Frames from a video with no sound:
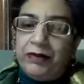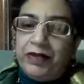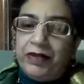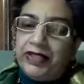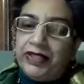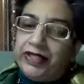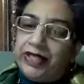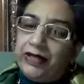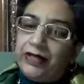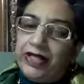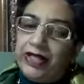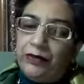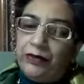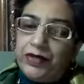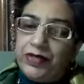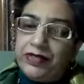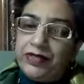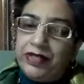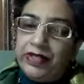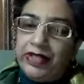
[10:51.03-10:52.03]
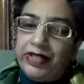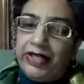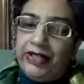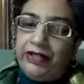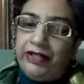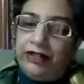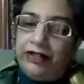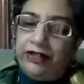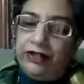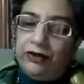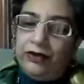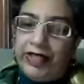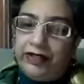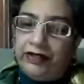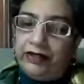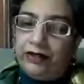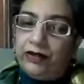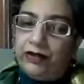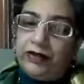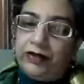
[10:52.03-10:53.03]
but it was denied to you
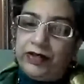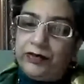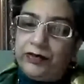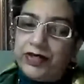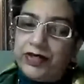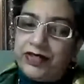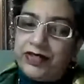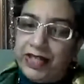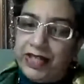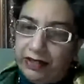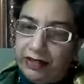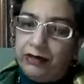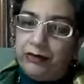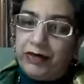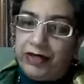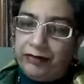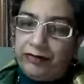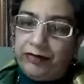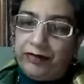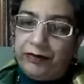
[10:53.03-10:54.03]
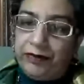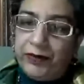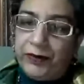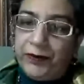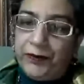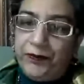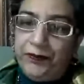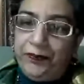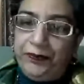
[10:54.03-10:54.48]
later, or it was taken away from you.